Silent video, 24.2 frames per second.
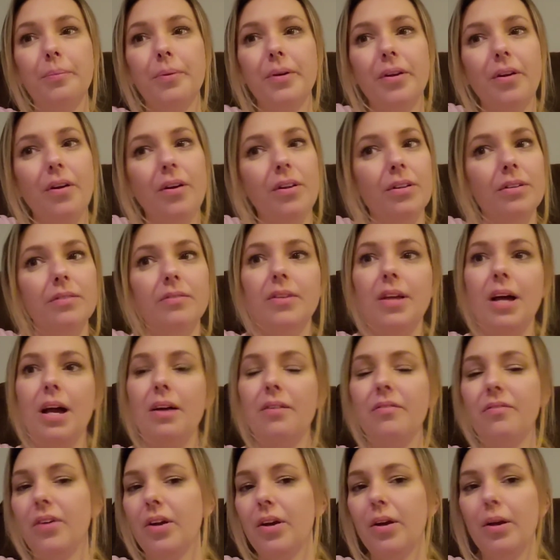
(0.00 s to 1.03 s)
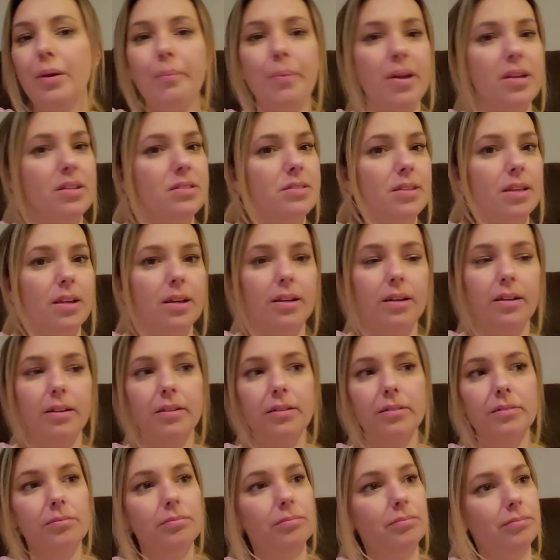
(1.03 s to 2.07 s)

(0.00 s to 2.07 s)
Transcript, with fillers: but all of that very basic